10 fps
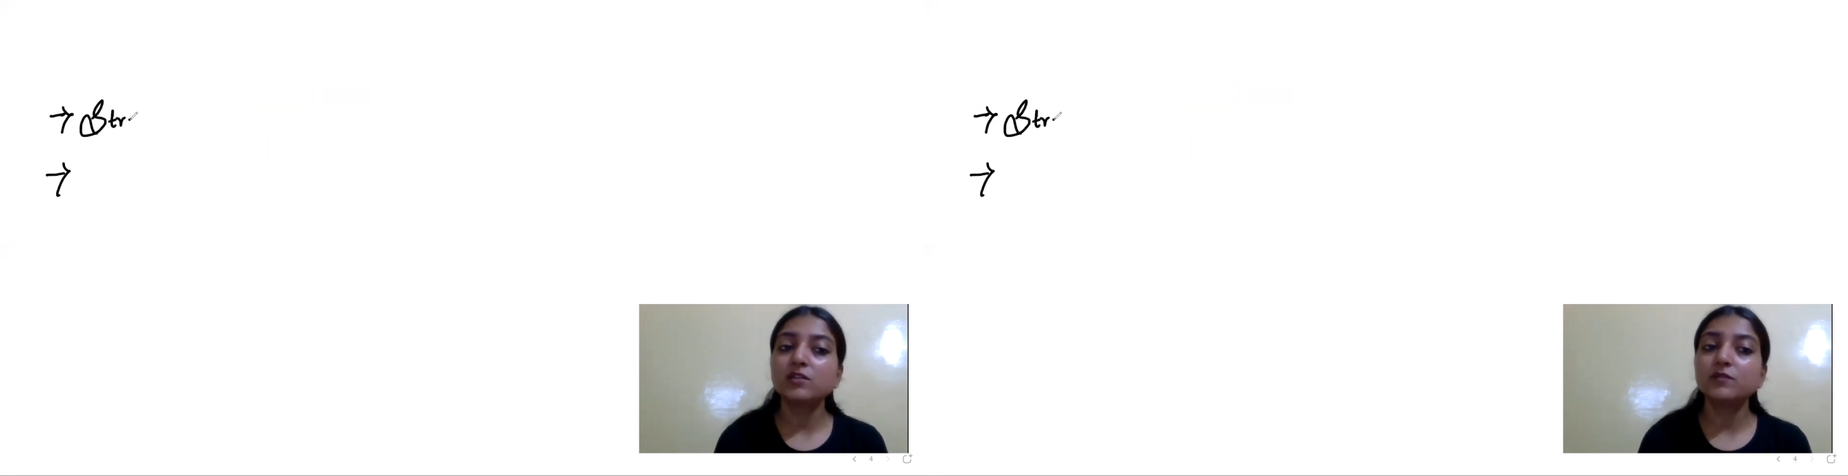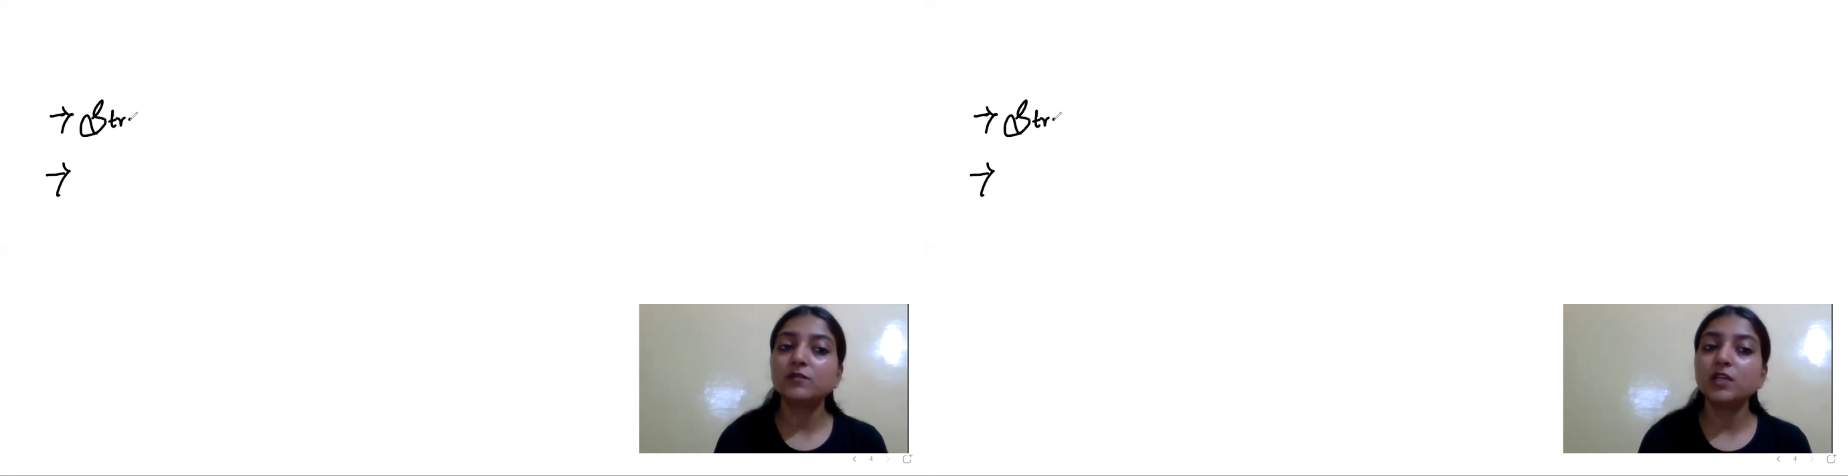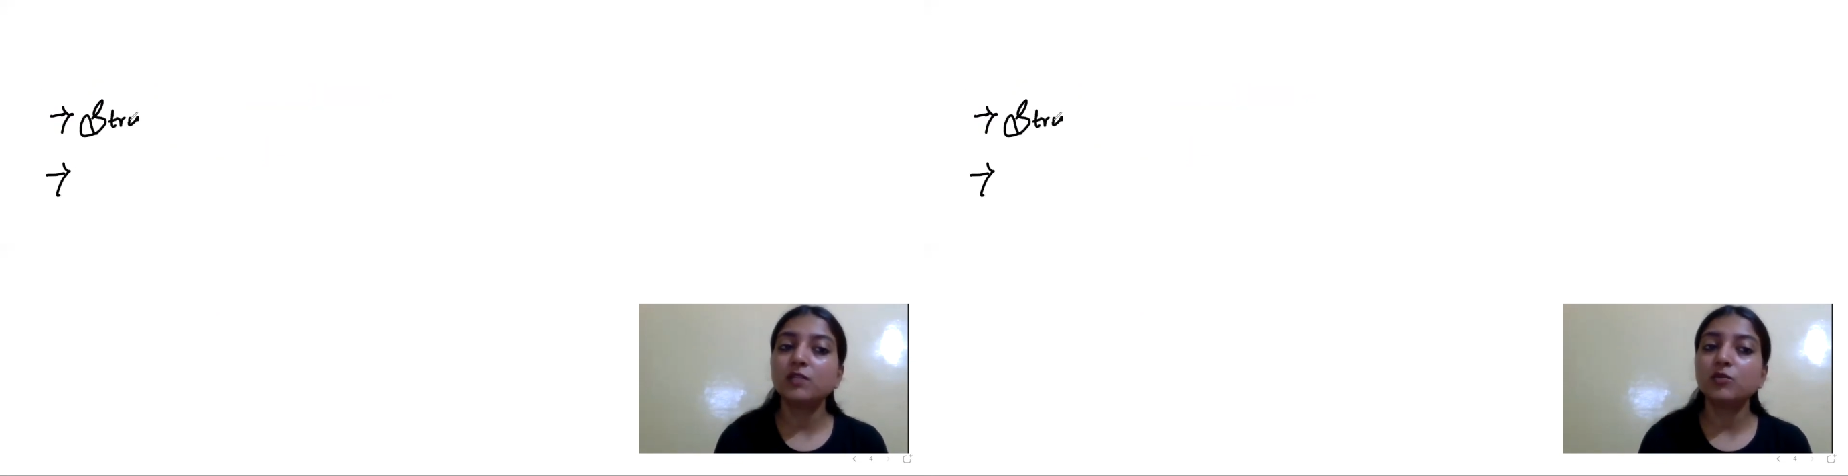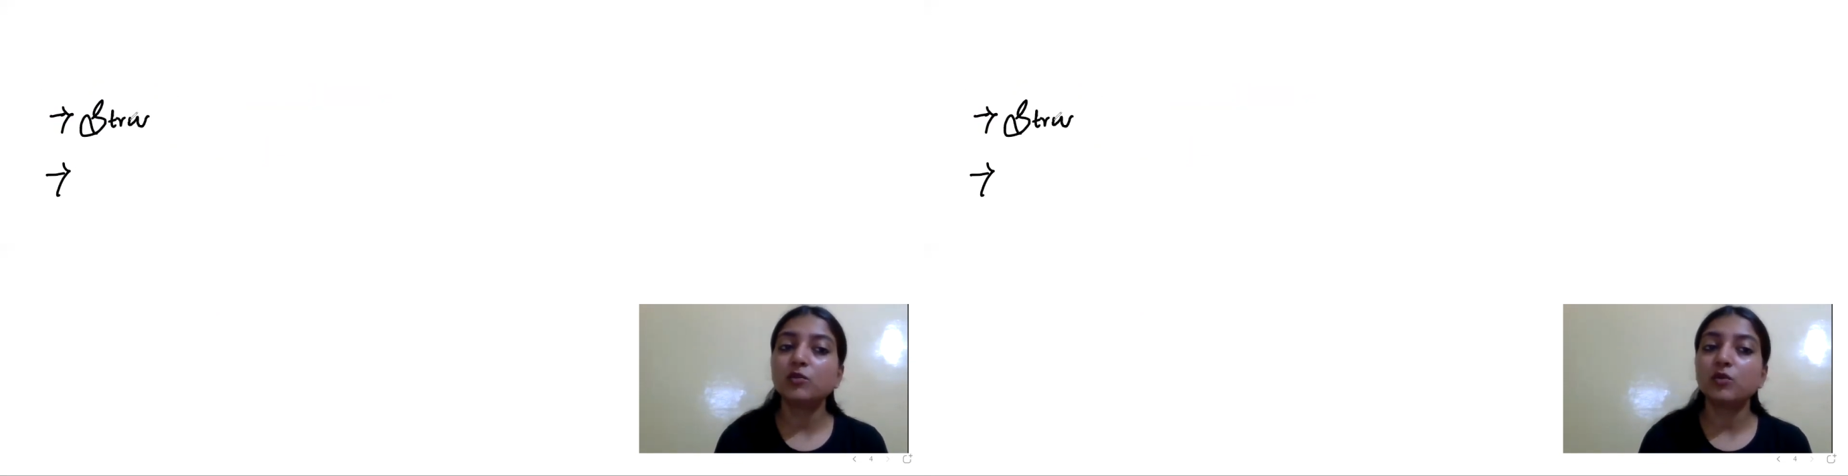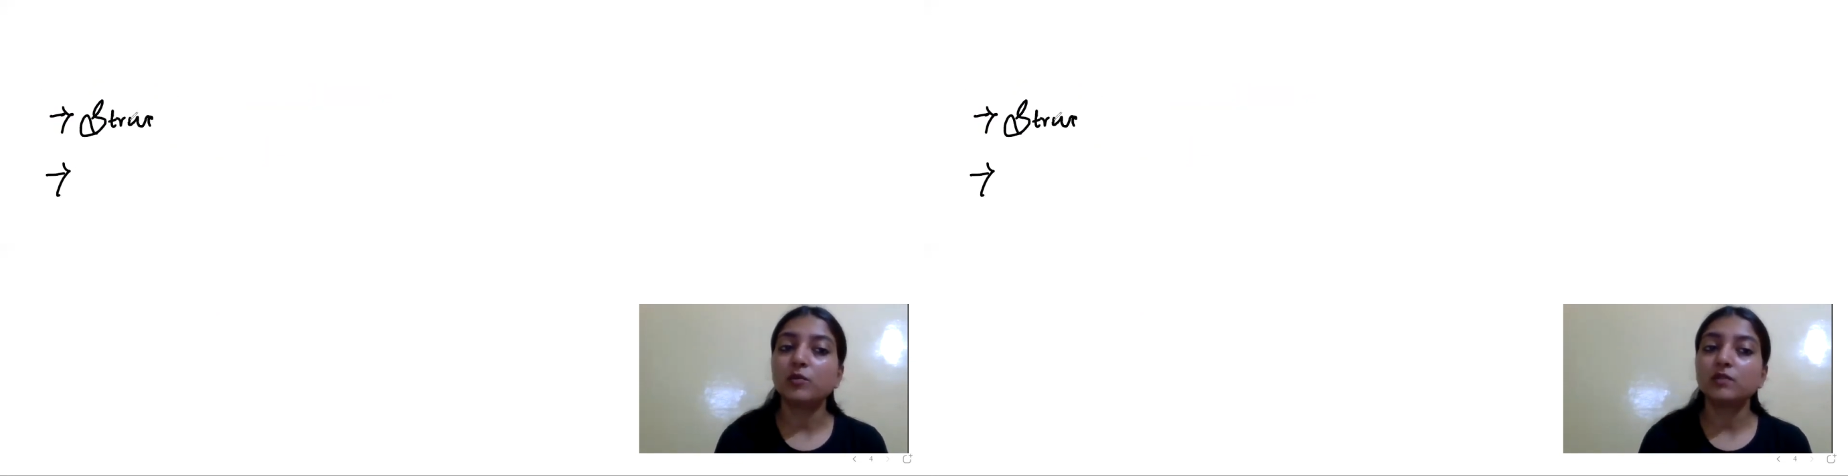of the
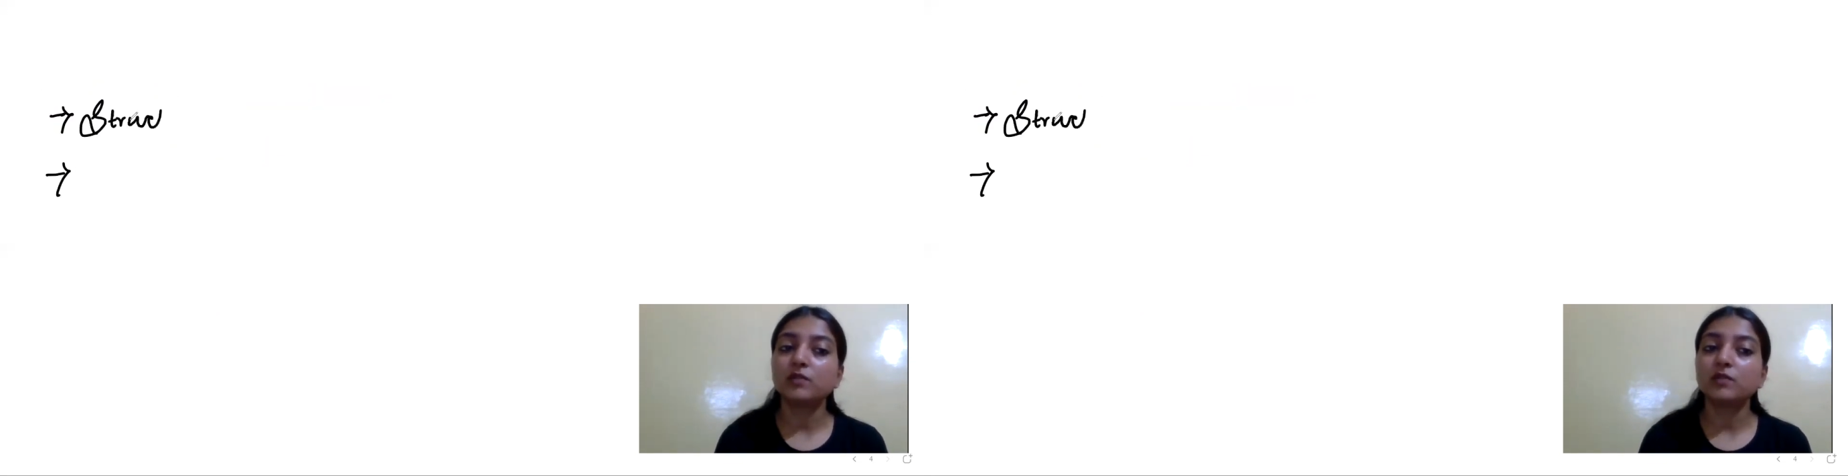hemoglobin.